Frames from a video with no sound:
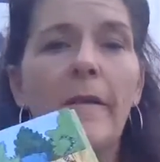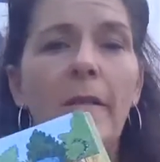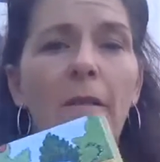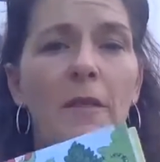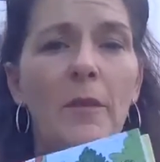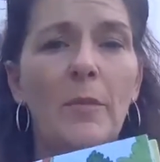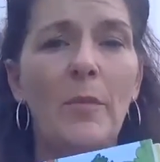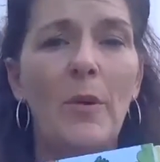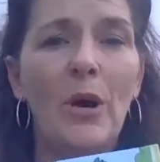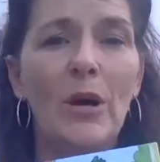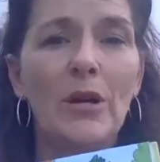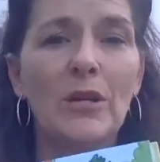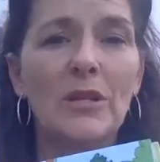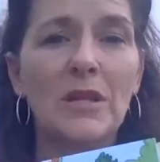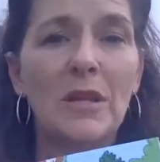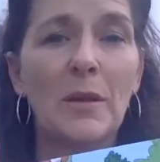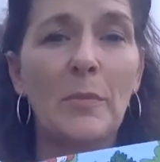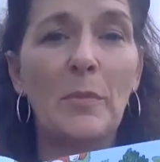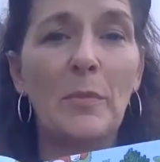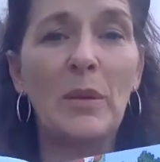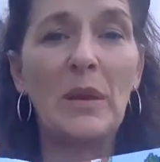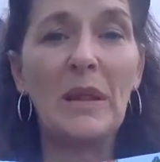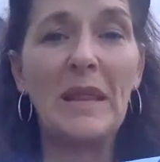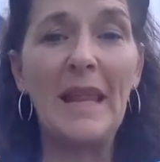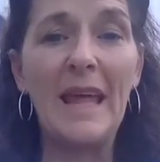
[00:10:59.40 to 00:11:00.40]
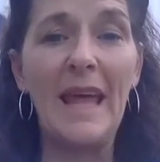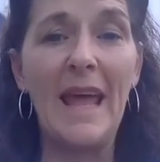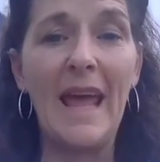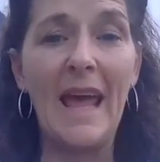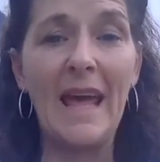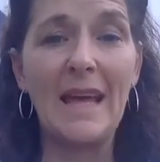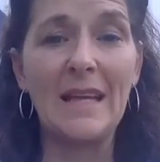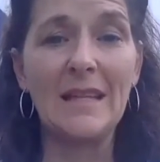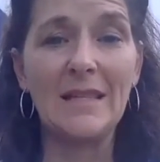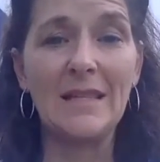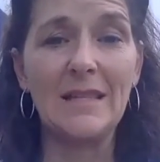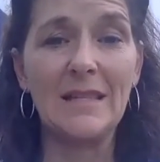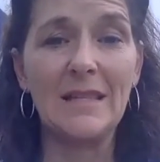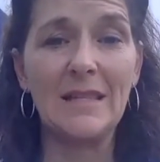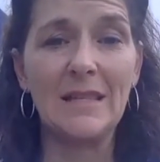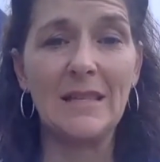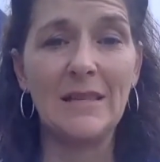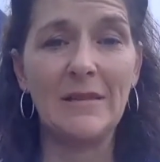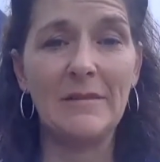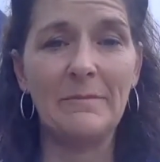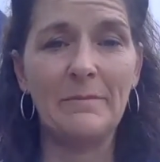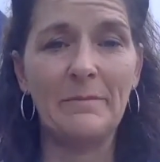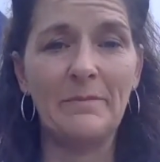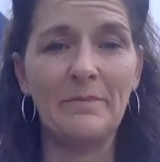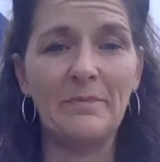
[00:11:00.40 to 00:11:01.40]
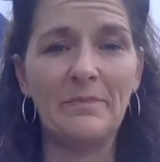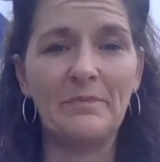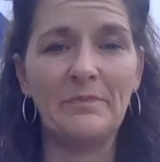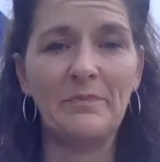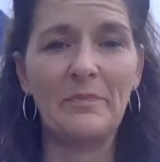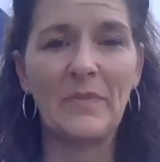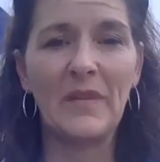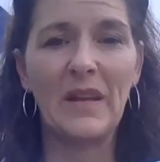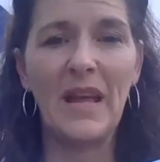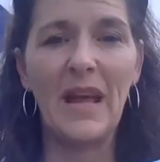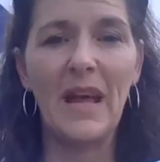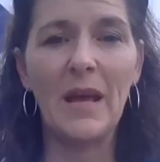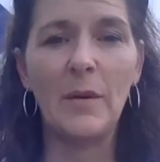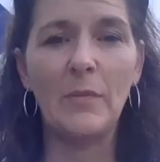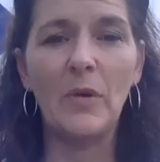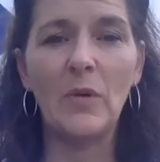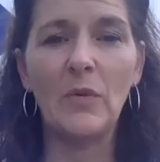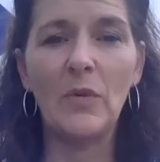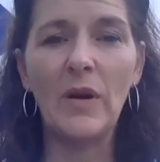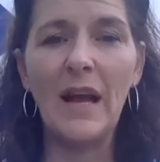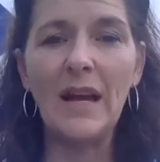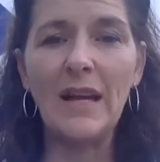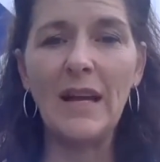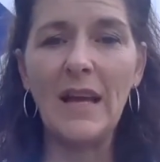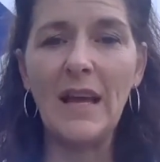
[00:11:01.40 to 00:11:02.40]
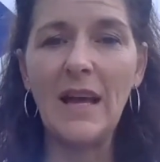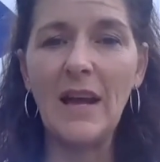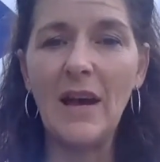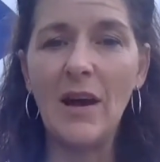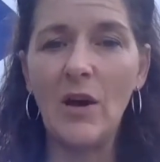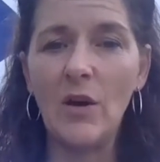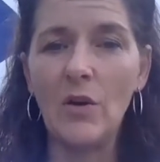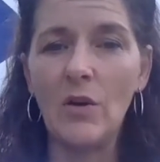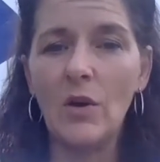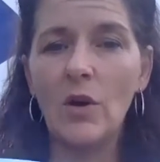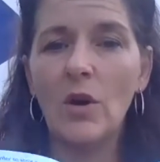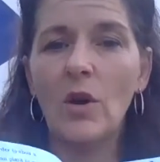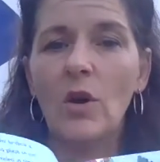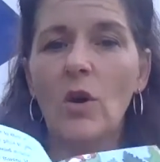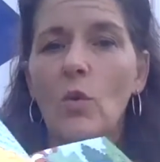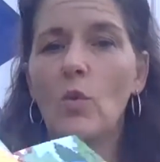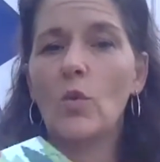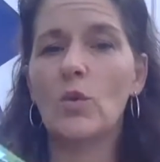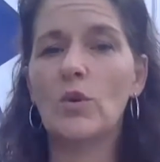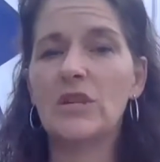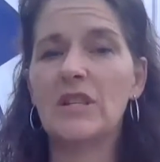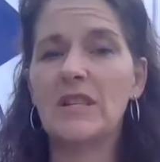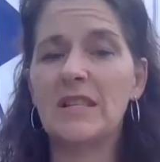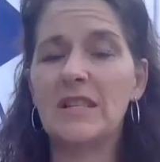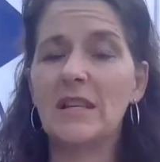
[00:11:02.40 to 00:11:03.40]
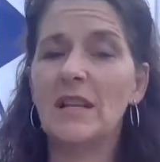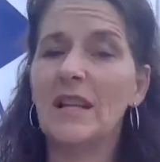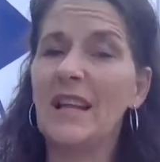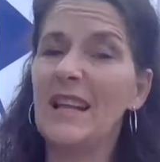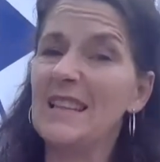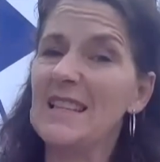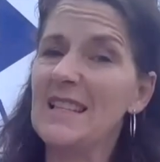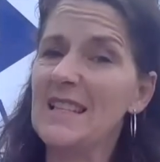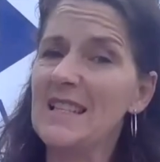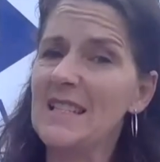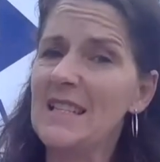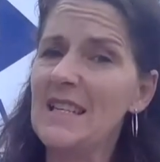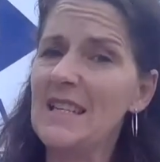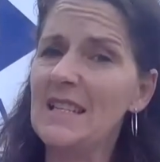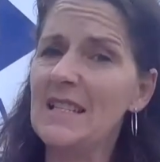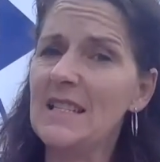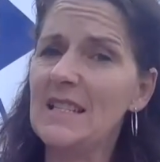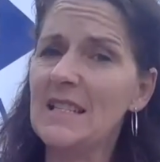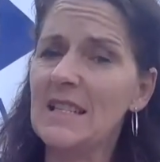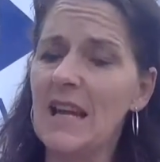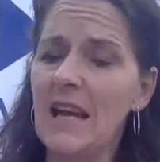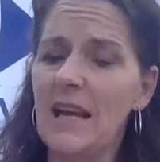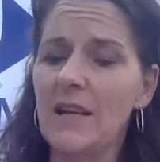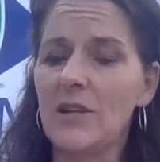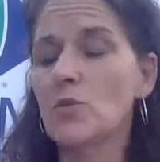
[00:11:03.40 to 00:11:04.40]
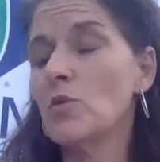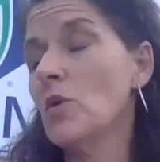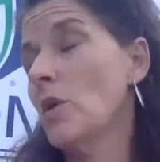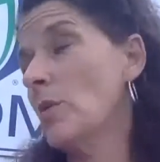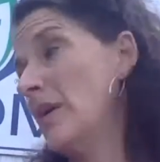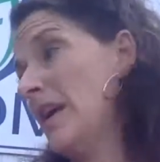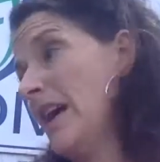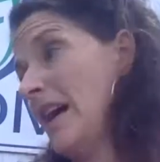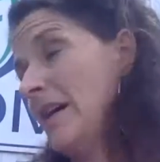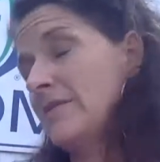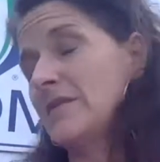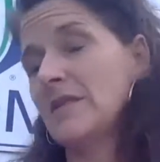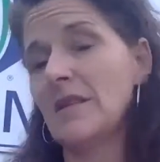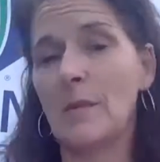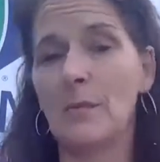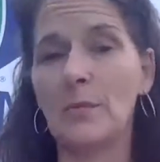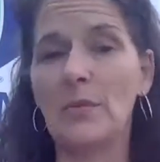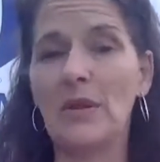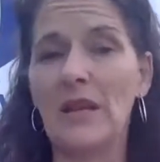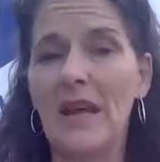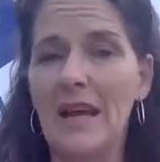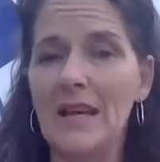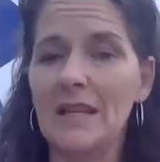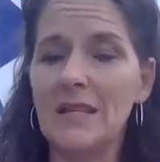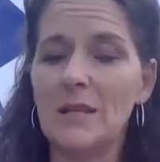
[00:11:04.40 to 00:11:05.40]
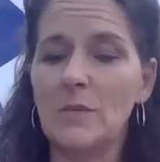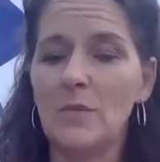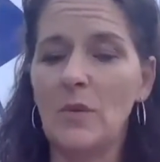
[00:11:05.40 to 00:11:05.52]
the parts of the plant. Okay, but right now we're still at the seed stage. Well, we have some plants,